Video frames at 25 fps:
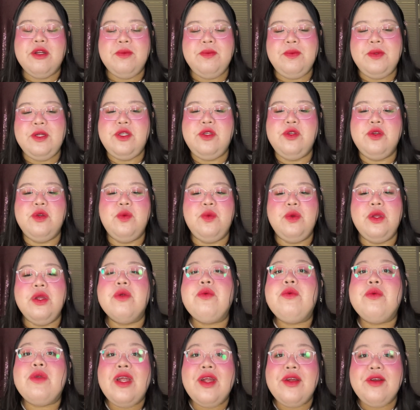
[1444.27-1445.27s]
picture. We
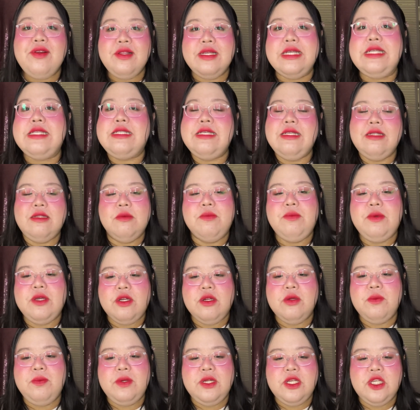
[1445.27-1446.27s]
rarely see the
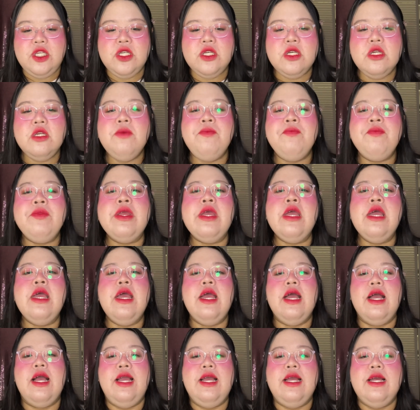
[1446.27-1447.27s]
bigger picture.
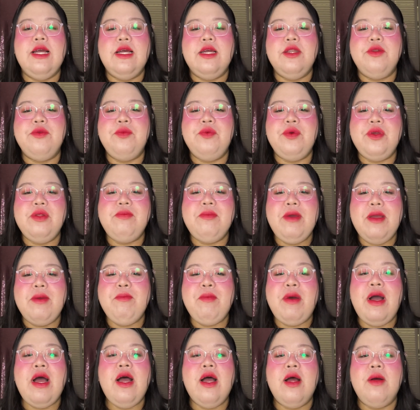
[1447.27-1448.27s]
And with my
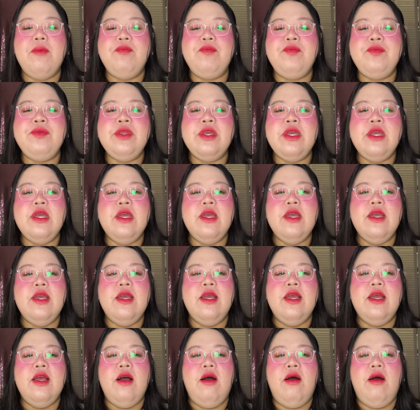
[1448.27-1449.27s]
mom,
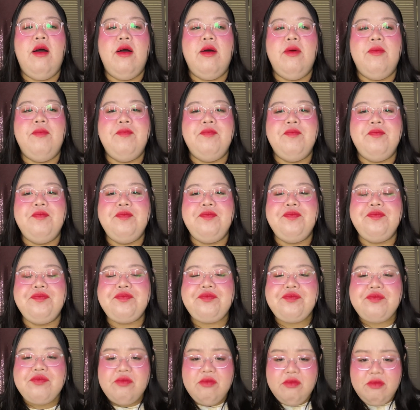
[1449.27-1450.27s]

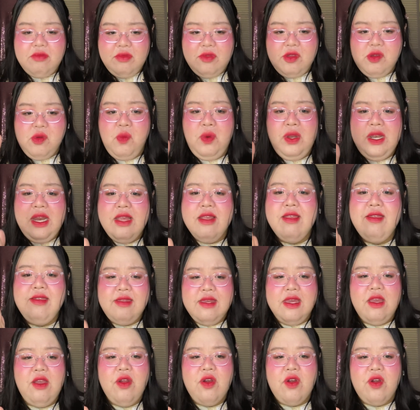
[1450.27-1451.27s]
when I
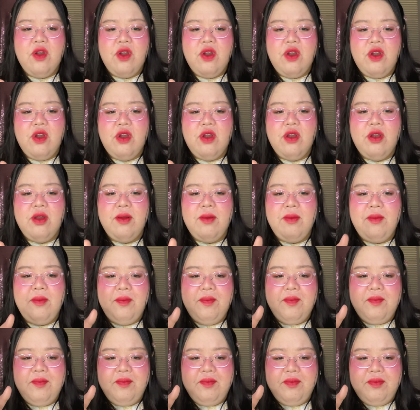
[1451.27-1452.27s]
see her
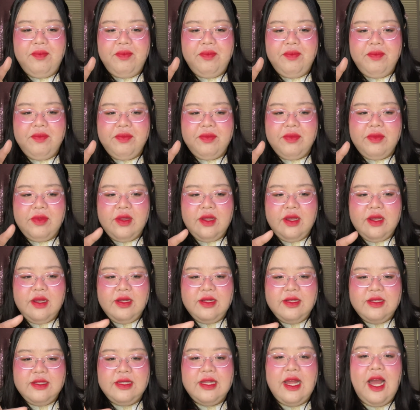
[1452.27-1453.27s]

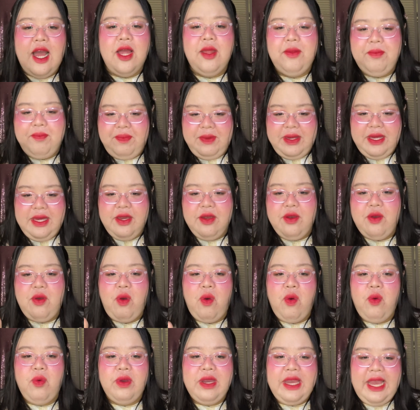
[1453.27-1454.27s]
not being
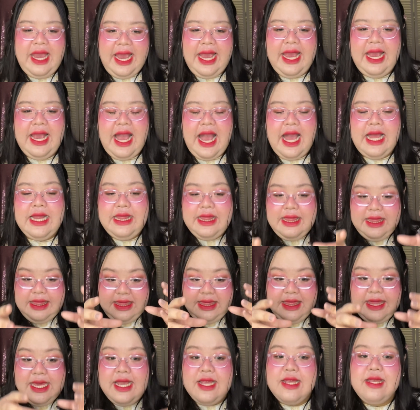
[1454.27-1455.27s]
okay at
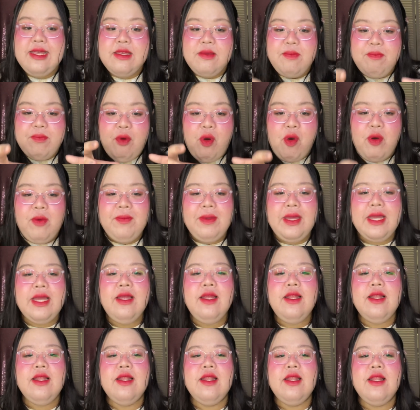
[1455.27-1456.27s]
this moment,